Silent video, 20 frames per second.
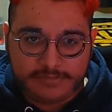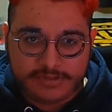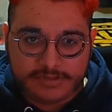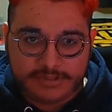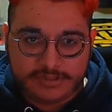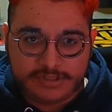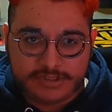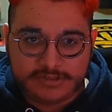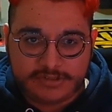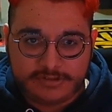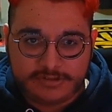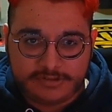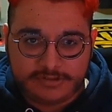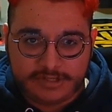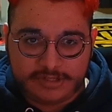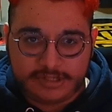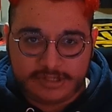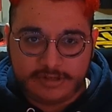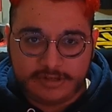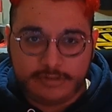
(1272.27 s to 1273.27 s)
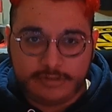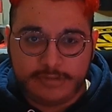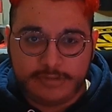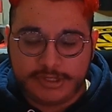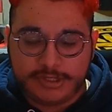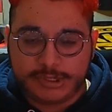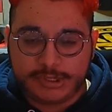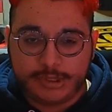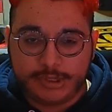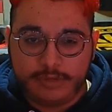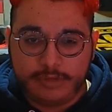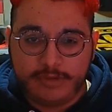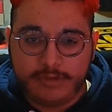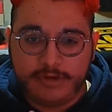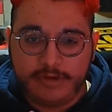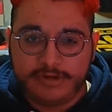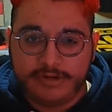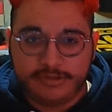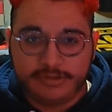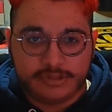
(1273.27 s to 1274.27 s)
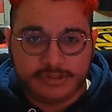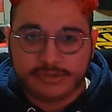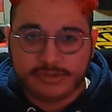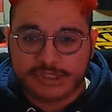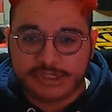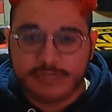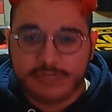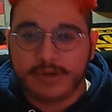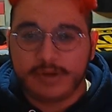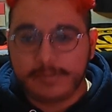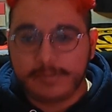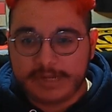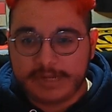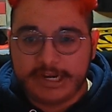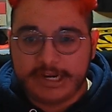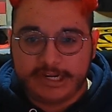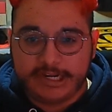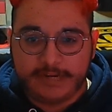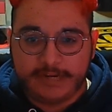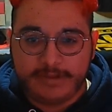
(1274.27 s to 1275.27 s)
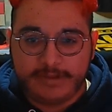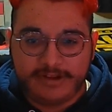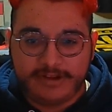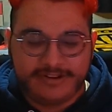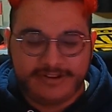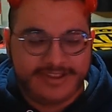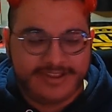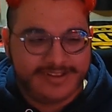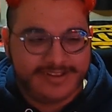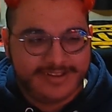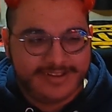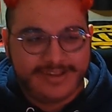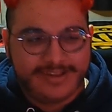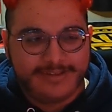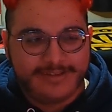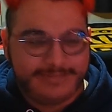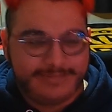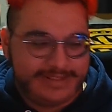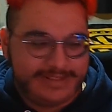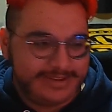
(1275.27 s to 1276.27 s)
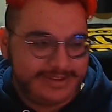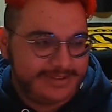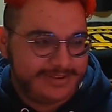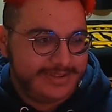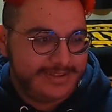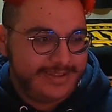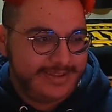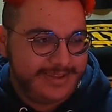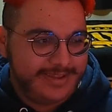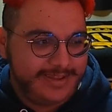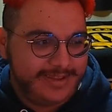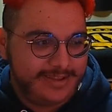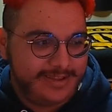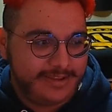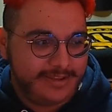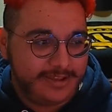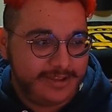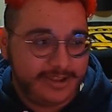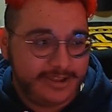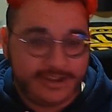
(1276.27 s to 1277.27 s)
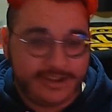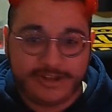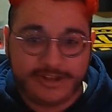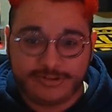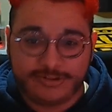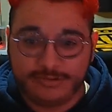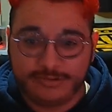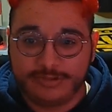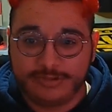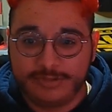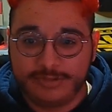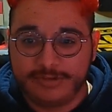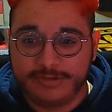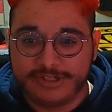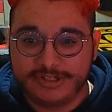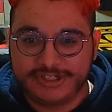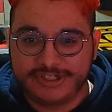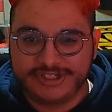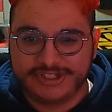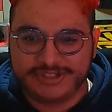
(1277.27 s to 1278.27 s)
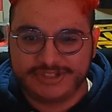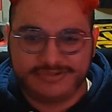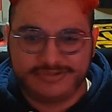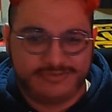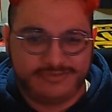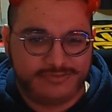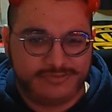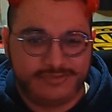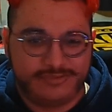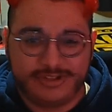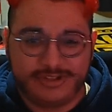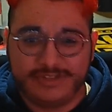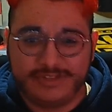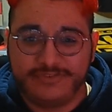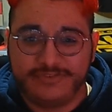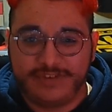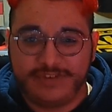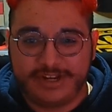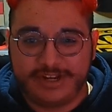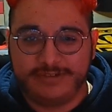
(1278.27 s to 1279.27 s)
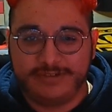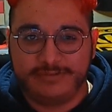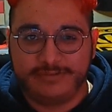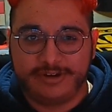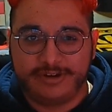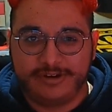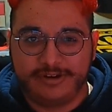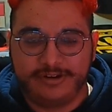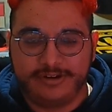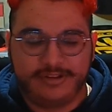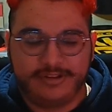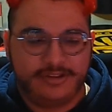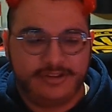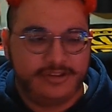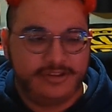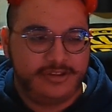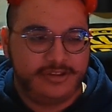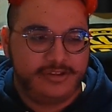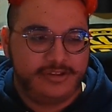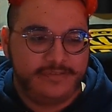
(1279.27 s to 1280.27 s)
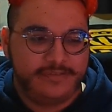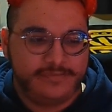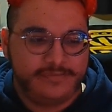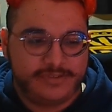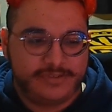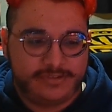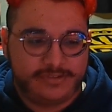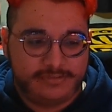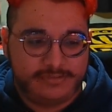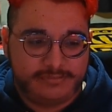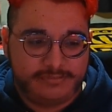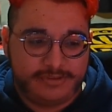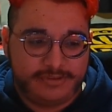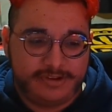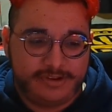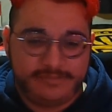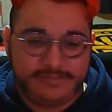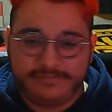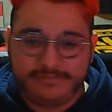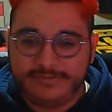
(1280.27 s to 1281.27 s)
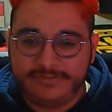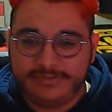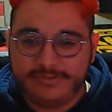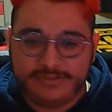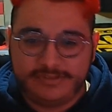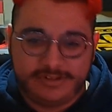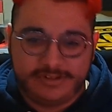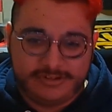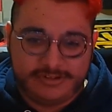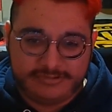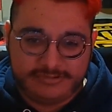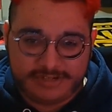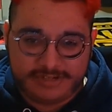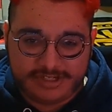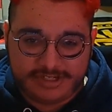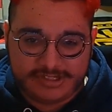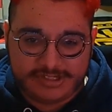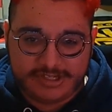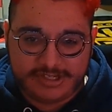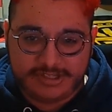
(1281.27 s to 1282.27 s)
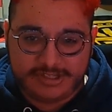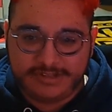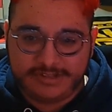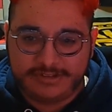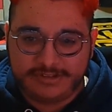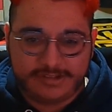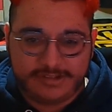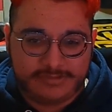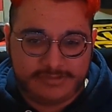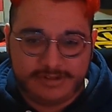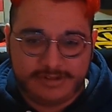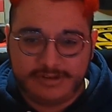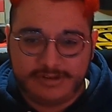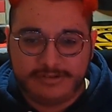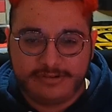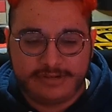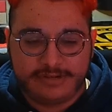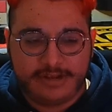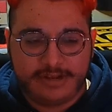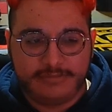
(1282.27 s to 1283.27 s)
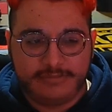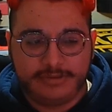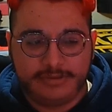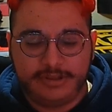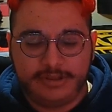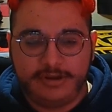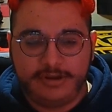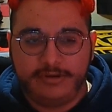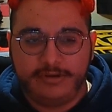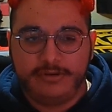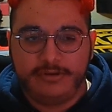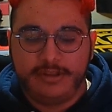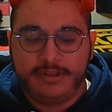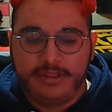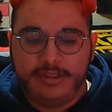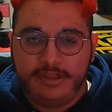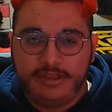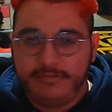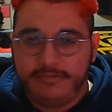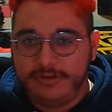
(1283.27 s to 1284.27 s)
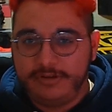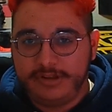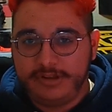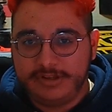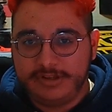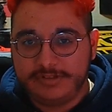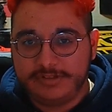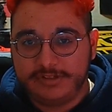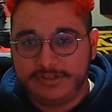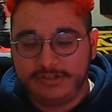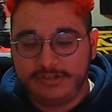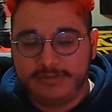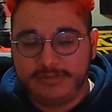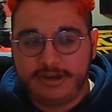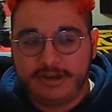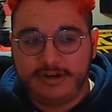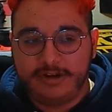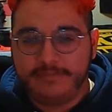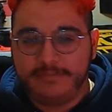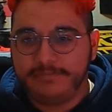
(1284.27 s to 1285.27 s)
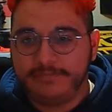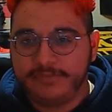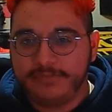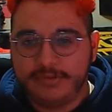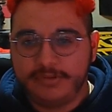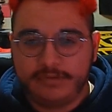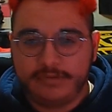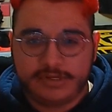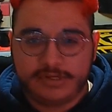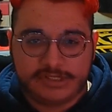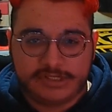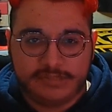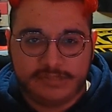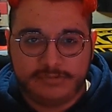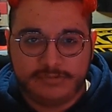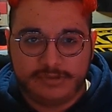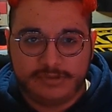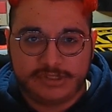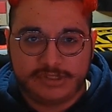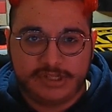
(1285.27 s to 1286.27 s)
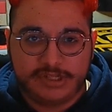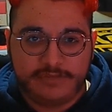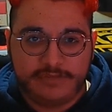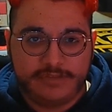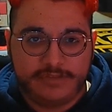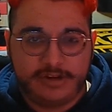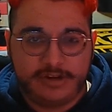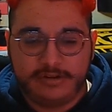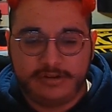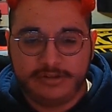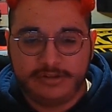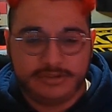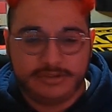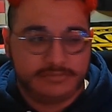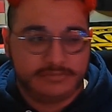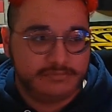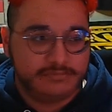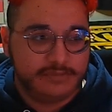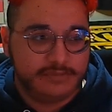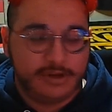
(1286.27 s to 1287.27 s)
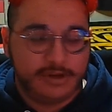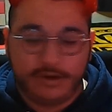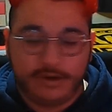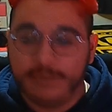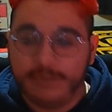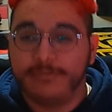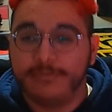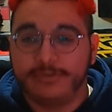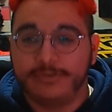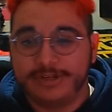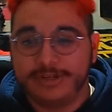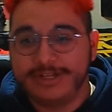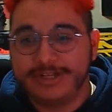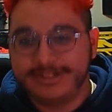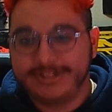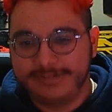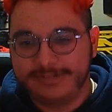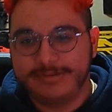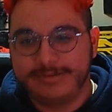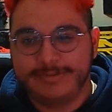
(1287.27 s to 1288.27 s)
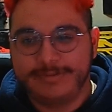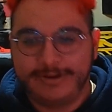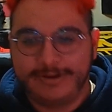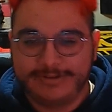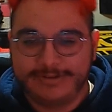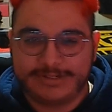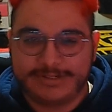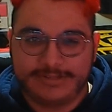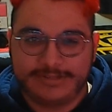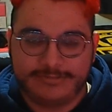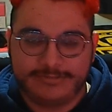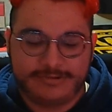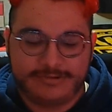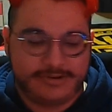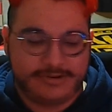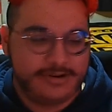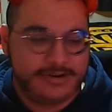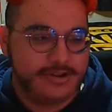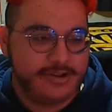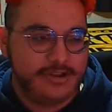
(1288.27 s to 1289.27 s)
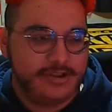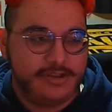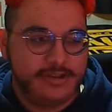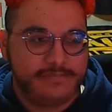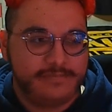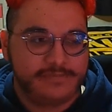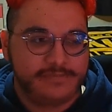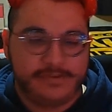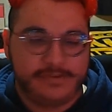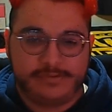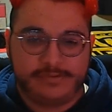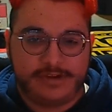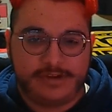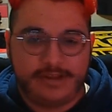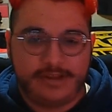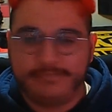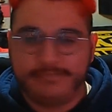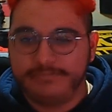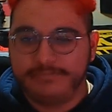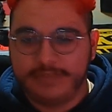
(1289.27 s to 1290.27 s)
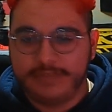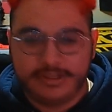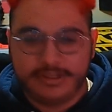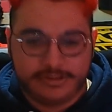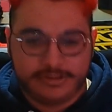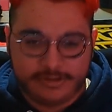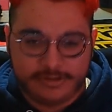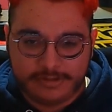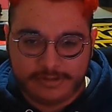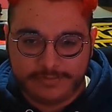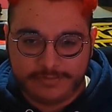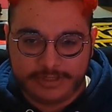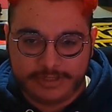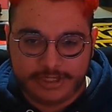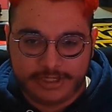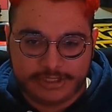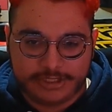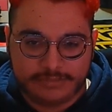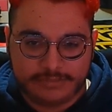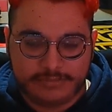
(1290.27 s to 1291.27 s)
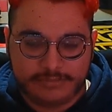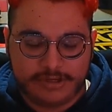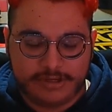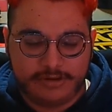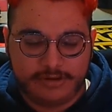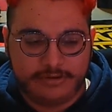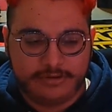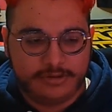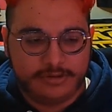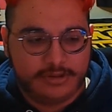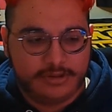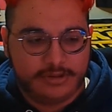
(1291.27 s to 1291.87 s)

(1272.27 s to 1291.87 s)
just search like knuckleball slow mo, and you'll see what I'm talking about. But like, it truly was just really fucking weird. But did you guys like it? Let me know down below. What do you guys think about it? You want to see more stuff that I'll hopefully should be posting more? Subscribe, hit the notification bell,